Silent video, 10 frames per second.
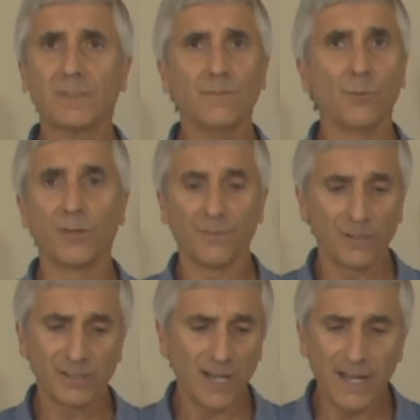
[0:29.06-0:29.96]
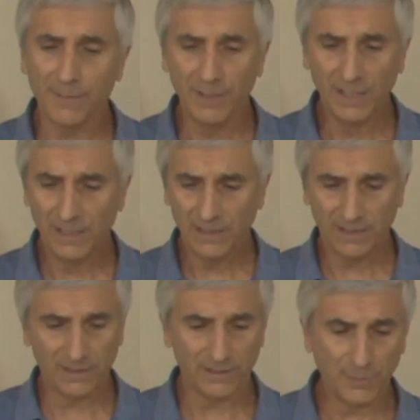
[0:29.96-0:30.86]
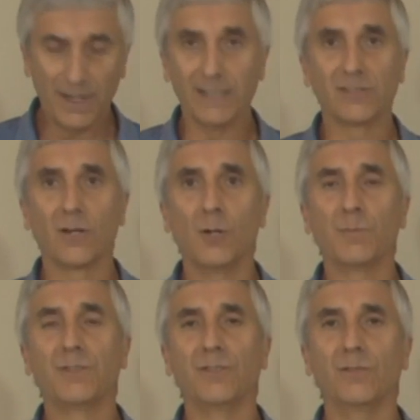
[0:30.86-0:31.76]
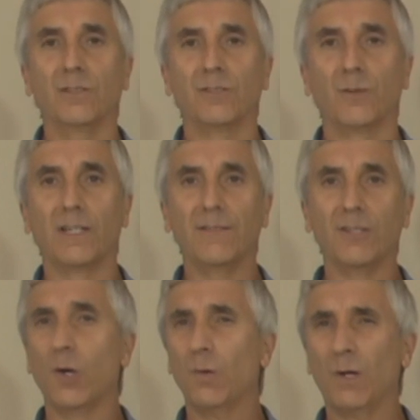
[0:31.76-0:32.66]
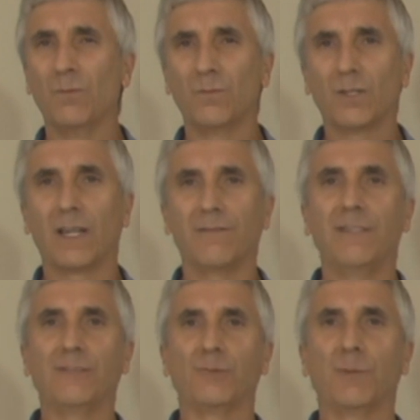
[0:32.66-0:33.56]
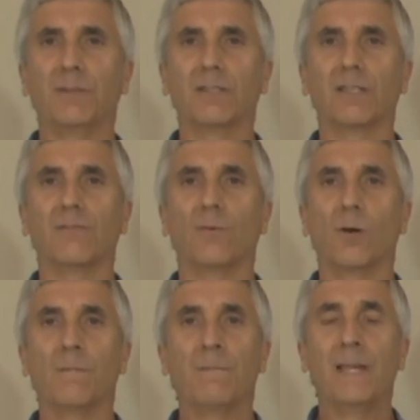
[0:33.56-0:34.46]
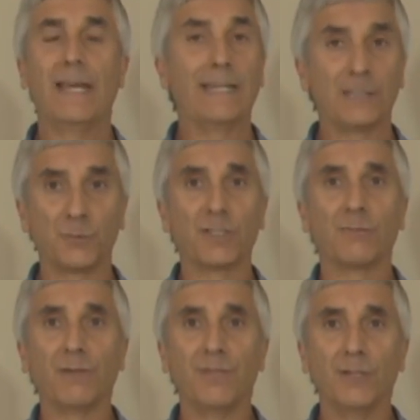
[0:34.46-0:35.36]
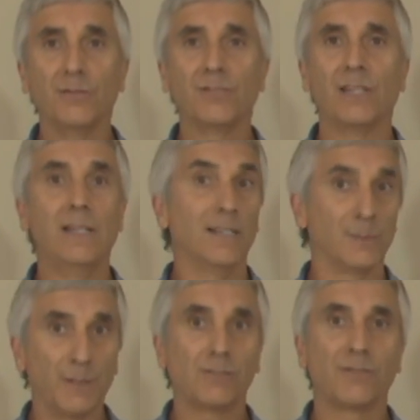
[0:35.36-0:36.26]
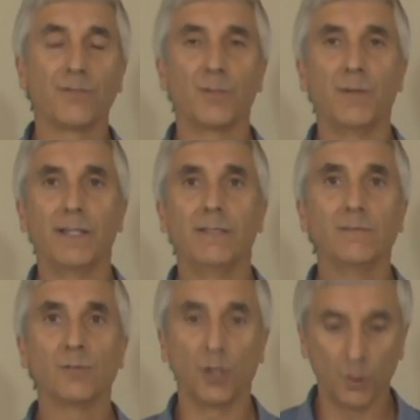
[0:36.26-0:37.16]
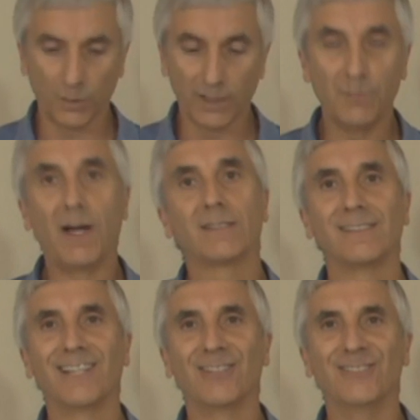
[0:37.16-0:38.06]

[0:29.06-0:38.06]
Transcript: for the first time uh, to buy a scope to, to really even know what kind of features we'd be looking for. And it gets really good reviews, especially for the money, so we're going to unbox it, take a